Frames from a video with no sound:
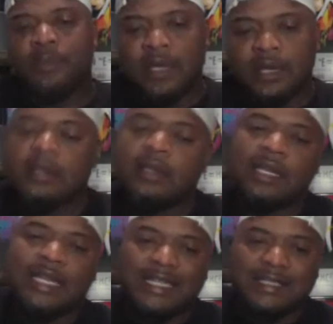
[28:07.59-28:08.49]
being an
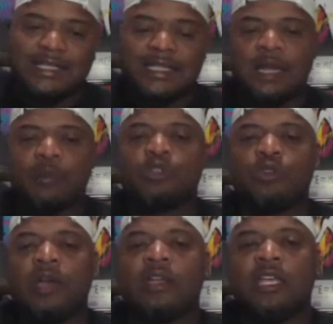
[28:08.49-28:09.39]
elitist that
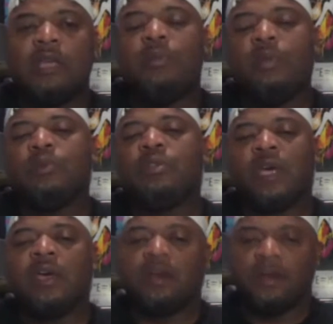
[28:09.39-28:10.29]
was trying to keep people
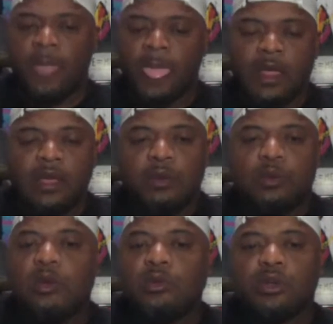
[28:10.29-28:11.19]
down,
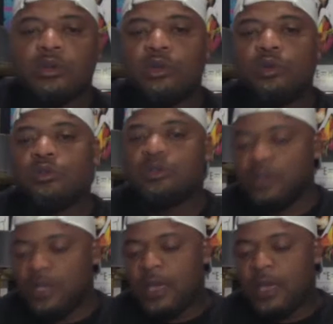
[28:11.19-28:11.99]
we was gonna use.